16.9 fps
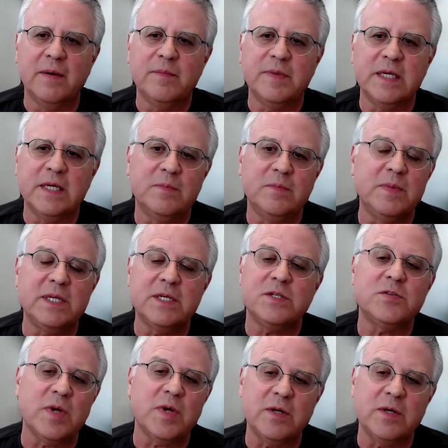the
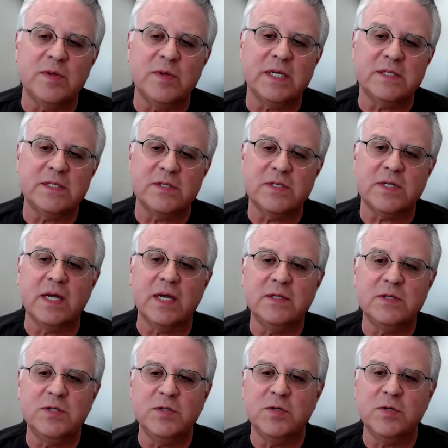administrator that's
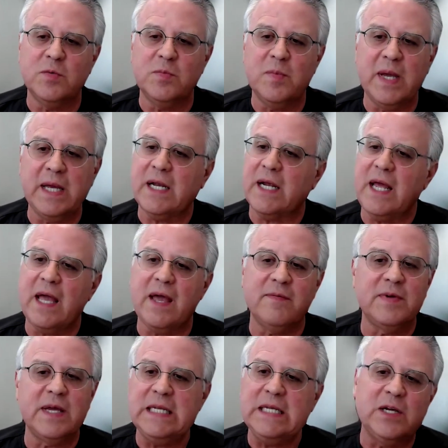assigned to you may not
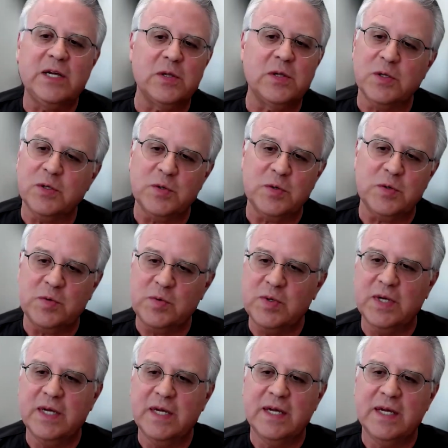have any clue
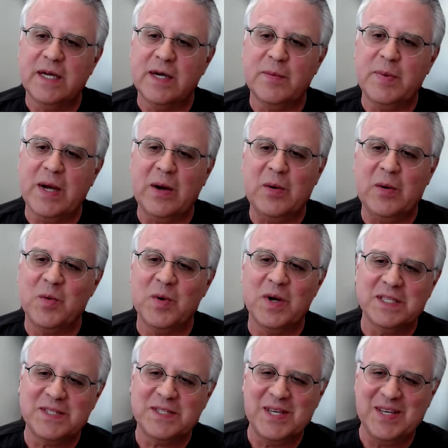about
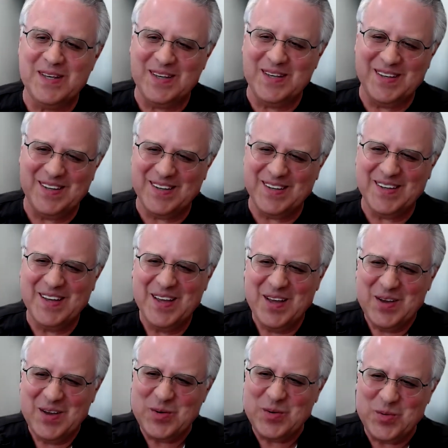
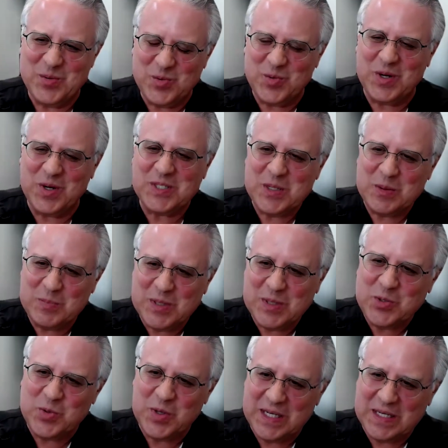what's in
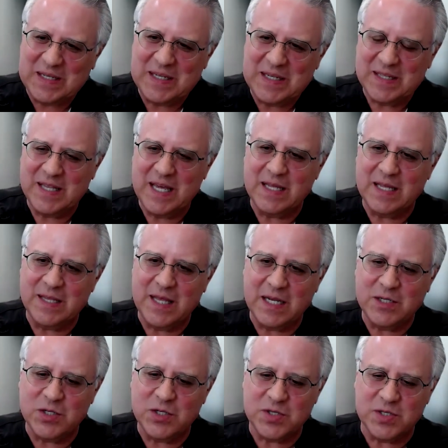between.
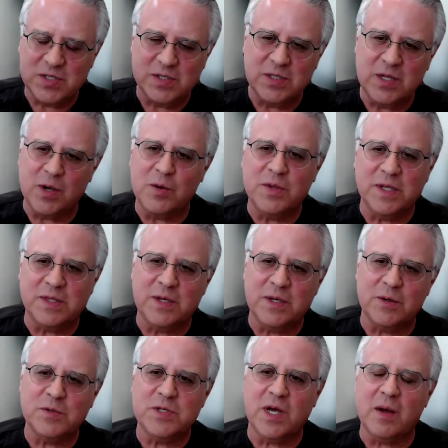They just know that
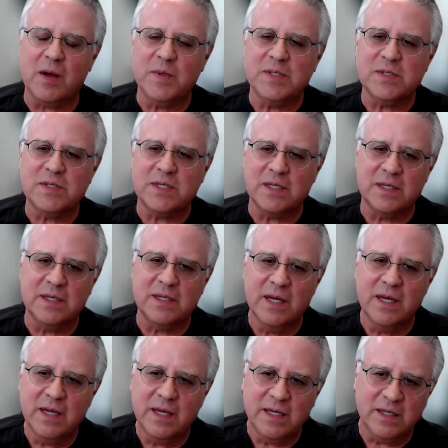their job is to,
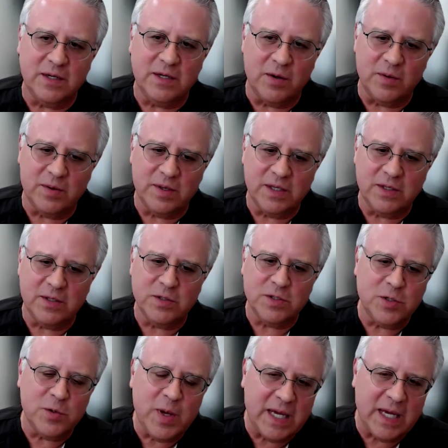
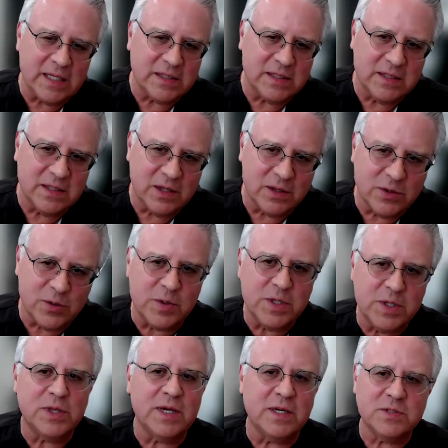you had
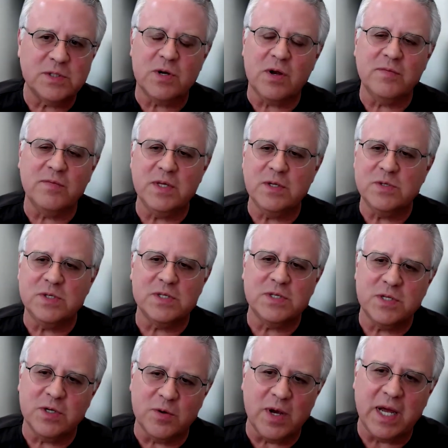30,000 RVUs
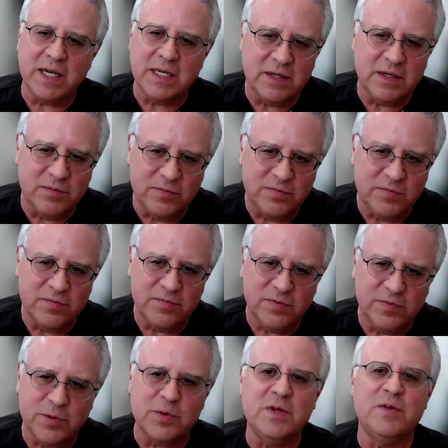this year, I need
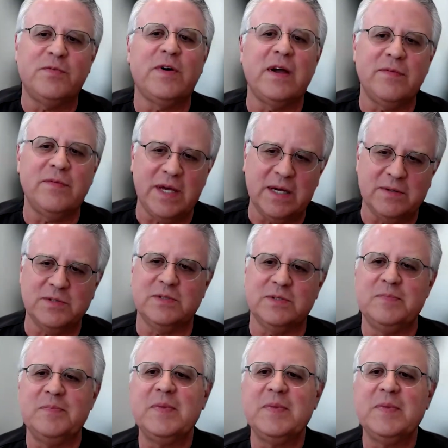35,000.